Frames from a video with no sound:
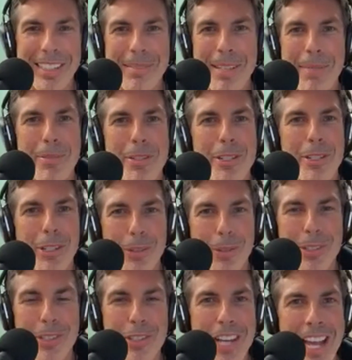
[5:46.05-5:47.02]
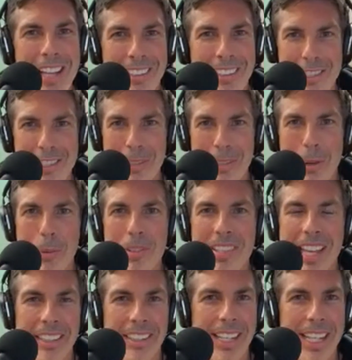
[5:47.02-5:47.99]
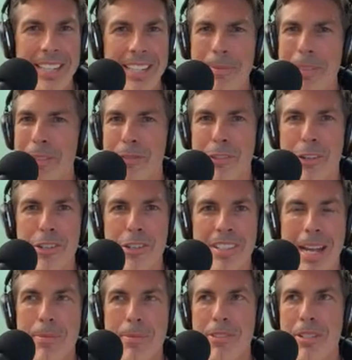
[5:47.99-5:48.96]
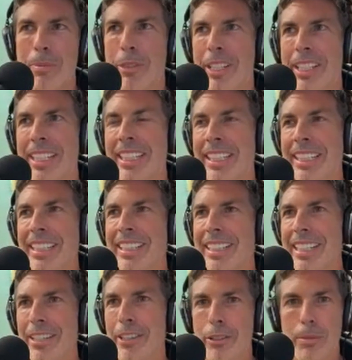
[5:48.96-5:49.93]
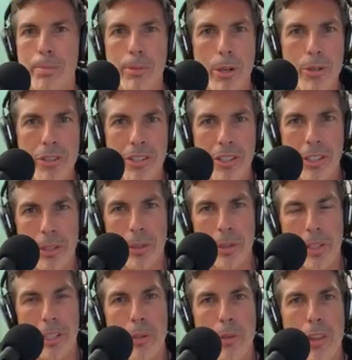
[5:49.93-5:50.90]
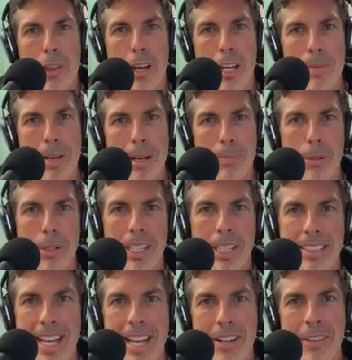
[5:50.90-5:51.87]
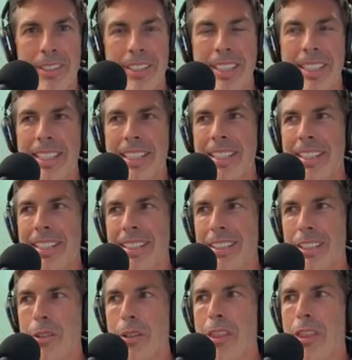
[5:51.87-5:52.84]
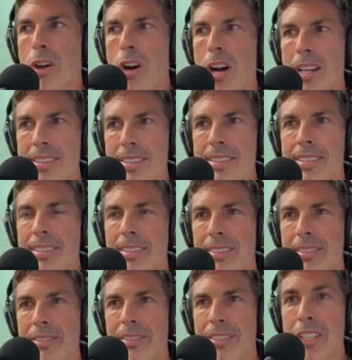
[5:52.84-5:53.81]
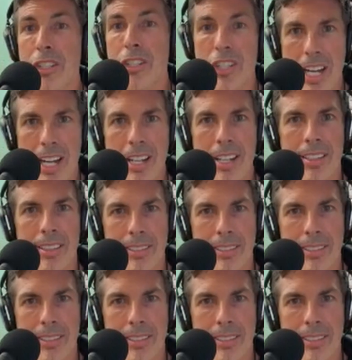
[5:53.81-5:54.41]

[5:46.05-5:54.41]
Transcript: I mean, I'm sure it was challenging. What was that like the first time someone either approached you or you thought about putting down your thoughts to share?